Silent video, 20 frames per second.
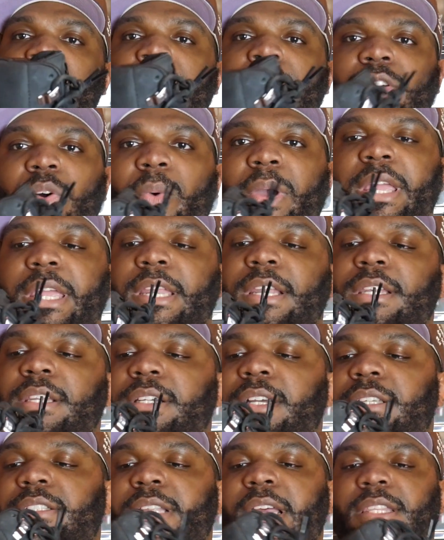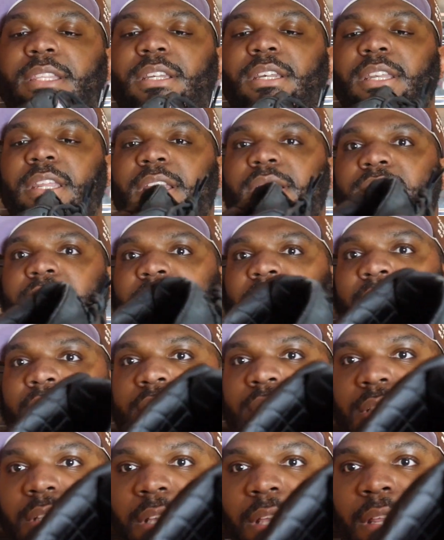the way it looks, like the
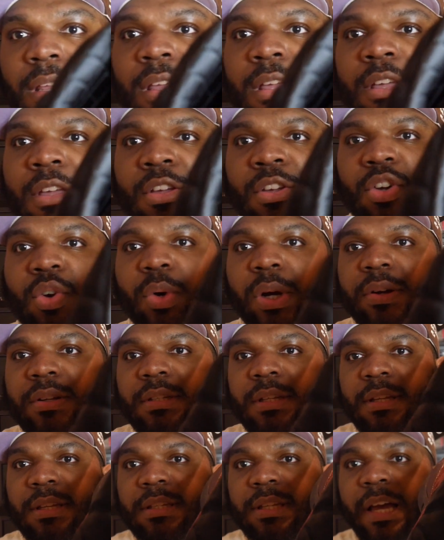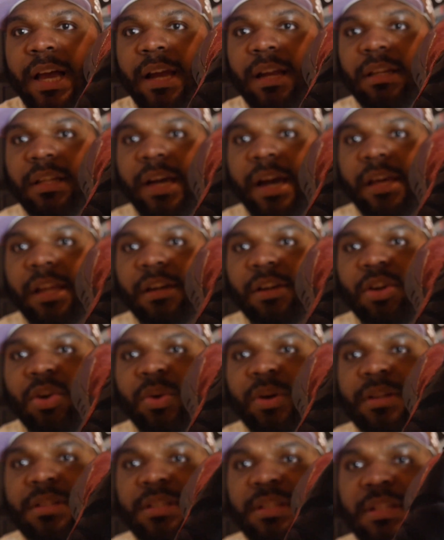details, that quilted sock line, the
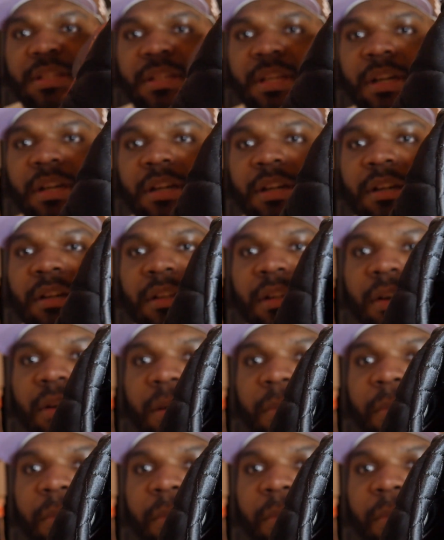quilted tongue on the